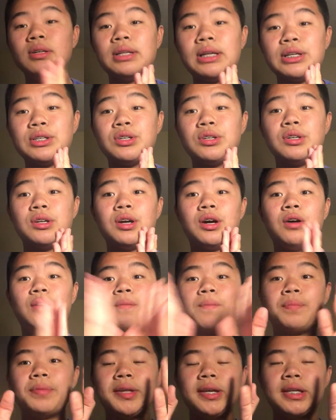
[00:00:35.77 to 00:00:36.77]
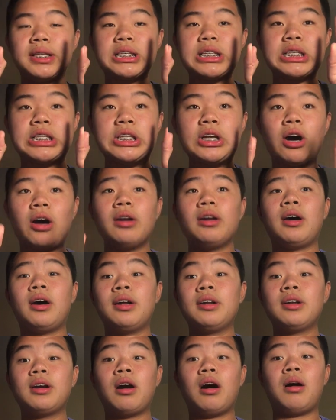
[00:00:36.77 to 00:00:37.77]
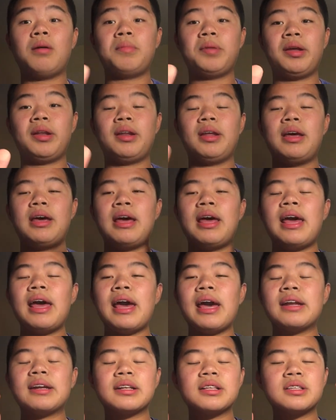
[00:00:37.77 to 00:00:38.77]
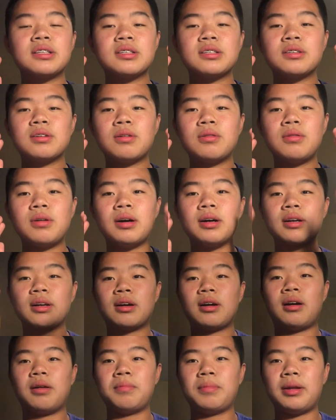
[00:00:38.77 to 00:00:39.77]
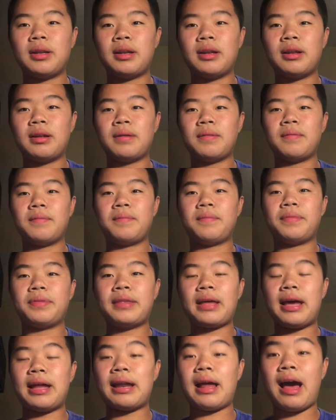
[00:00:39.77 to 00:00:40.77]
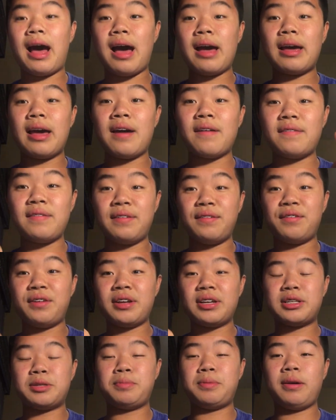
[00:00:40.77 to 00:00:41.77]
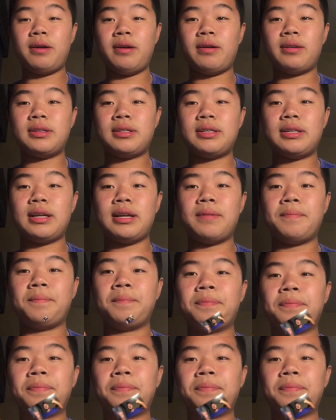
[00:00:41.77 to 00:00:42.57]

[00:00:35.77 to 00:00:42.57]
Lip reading: to let you know it's not uncommon, and it's so uncommon that I have even experienced it.